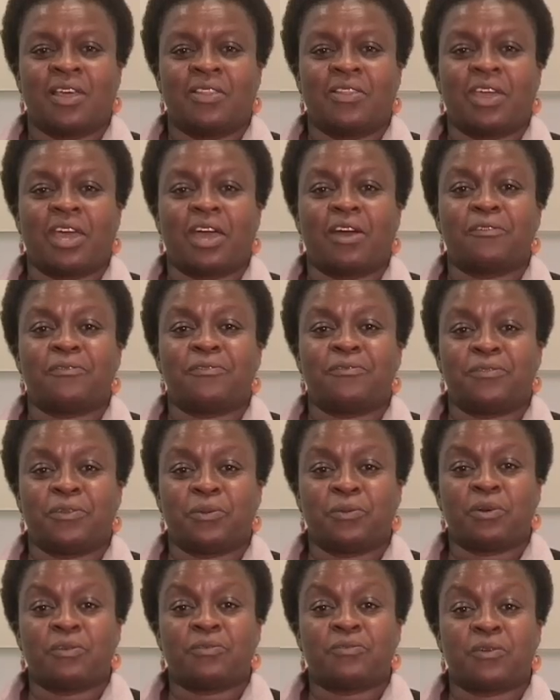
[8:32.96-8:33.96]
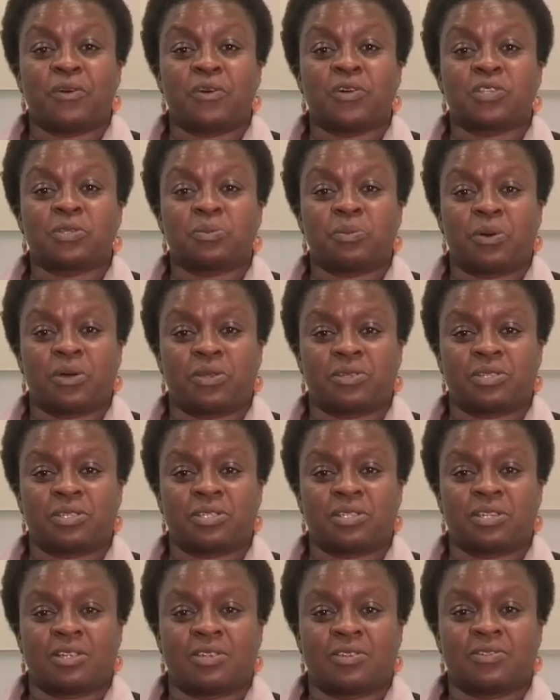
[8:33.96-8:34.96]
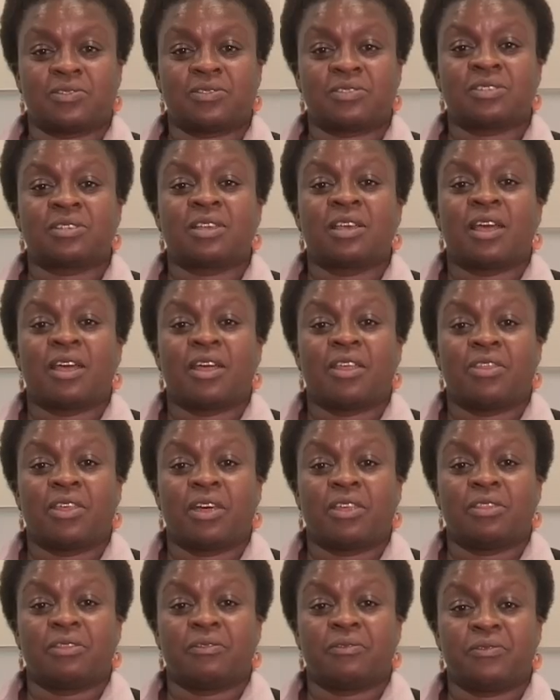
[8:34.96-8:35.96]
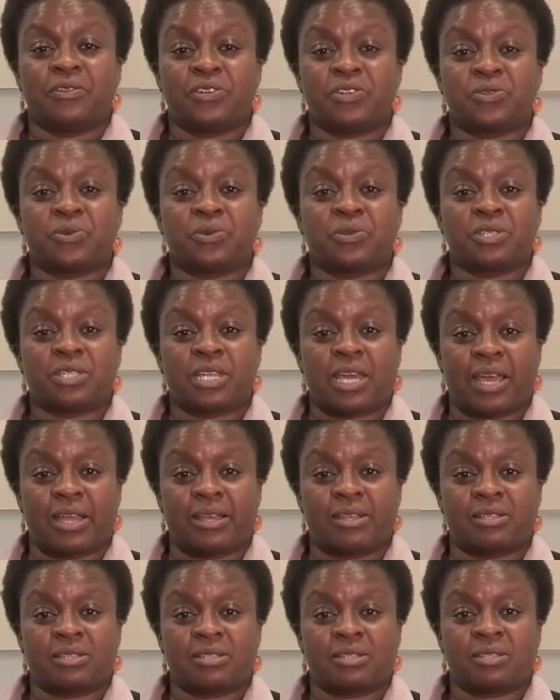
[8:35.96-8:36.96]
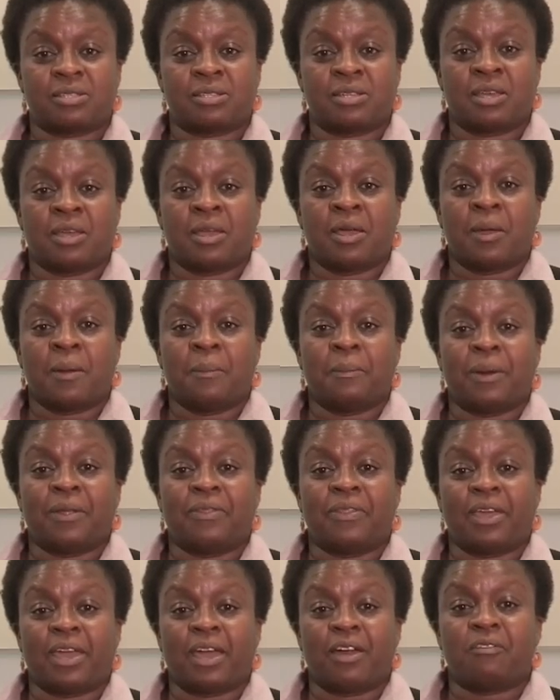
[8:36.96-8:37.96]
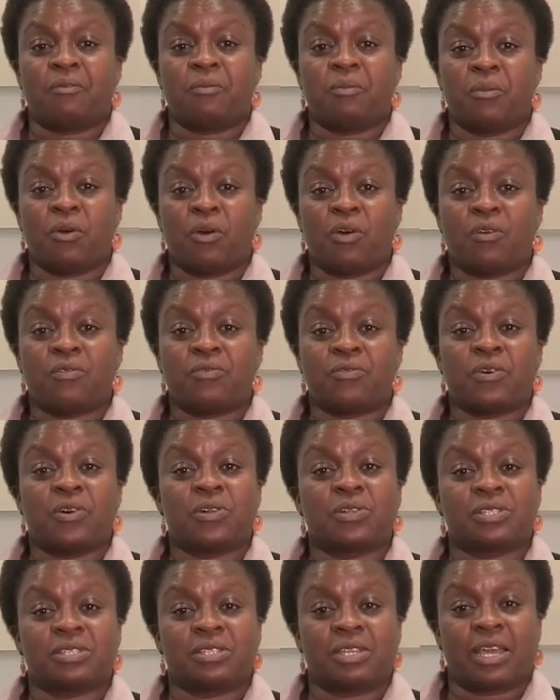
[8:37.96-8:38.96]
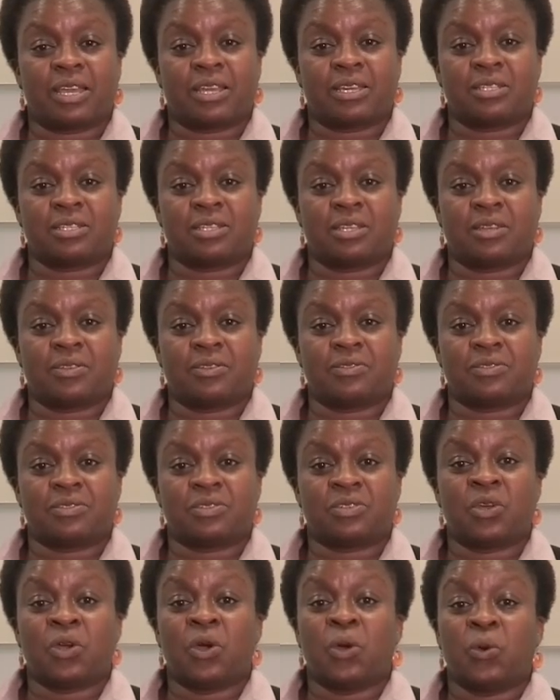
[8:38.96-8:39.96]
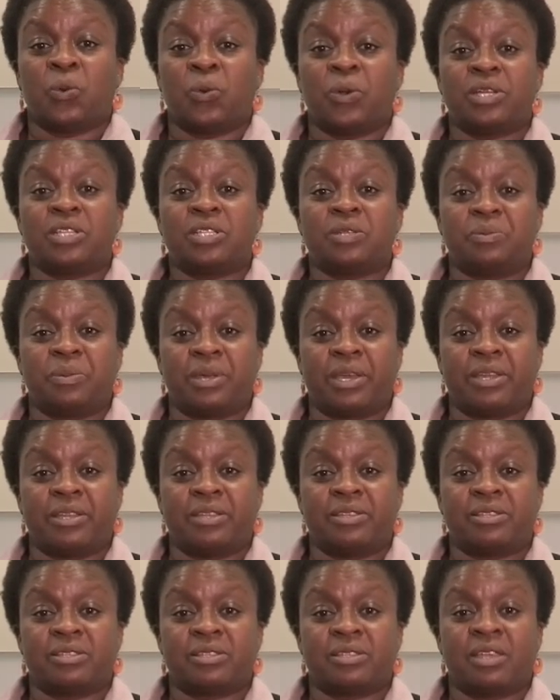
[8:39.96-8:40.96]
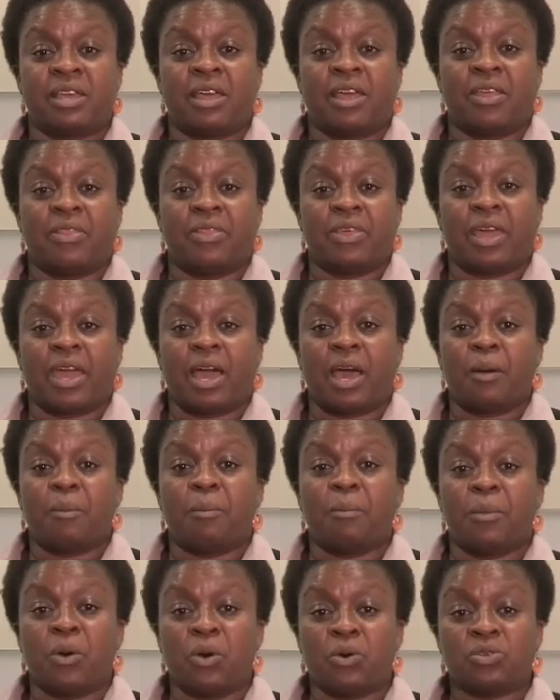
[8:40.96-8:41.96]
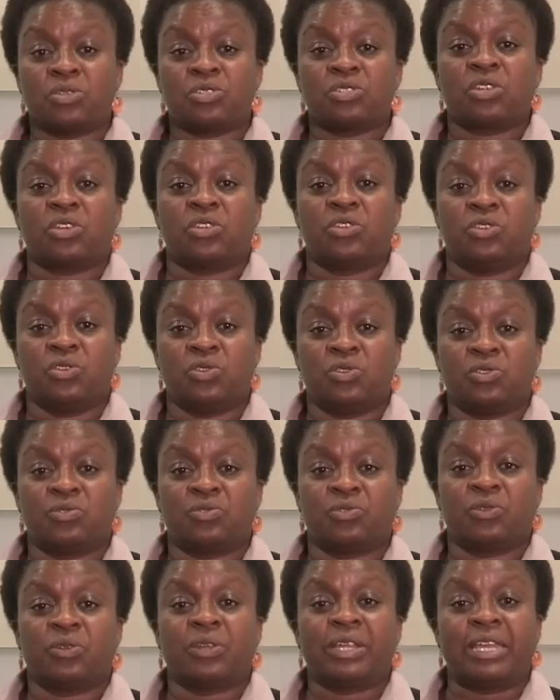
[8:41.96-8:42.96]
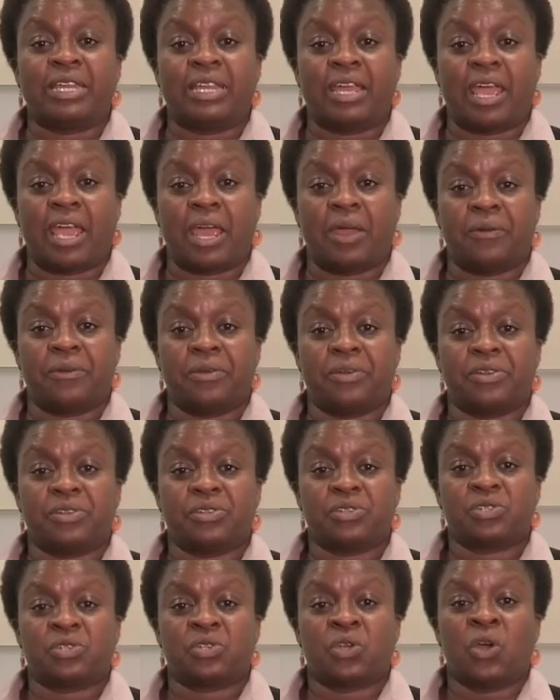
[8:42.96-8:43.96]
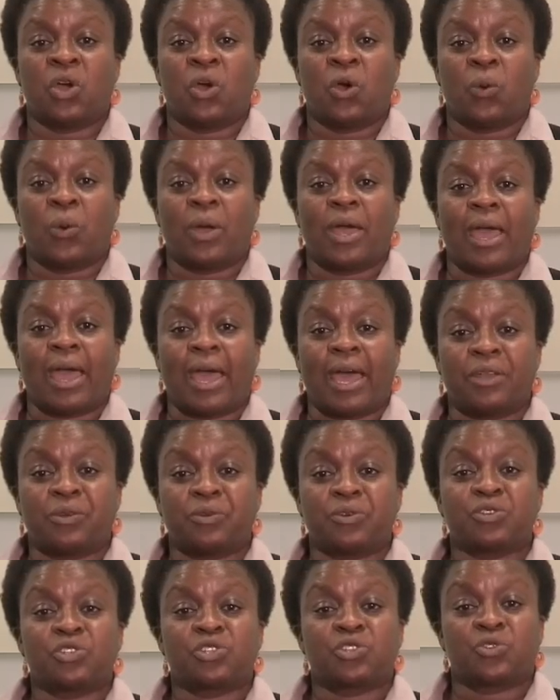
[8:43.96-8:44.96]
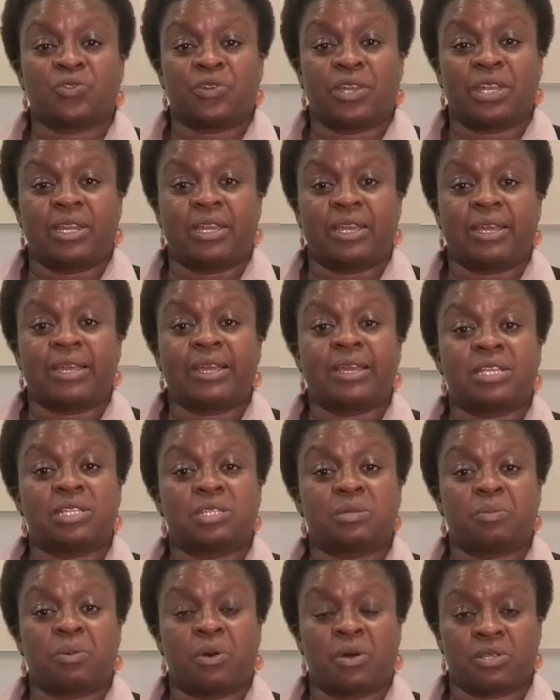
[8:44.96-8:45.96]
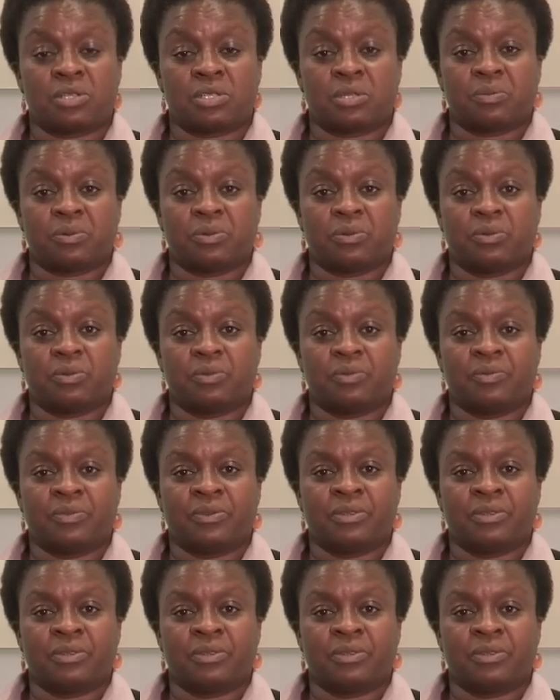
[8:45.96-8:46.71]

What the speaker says: They have fewer false positives than the visual tests, but they have more false negatives, which means they are most useful in areas where annual screening is possible.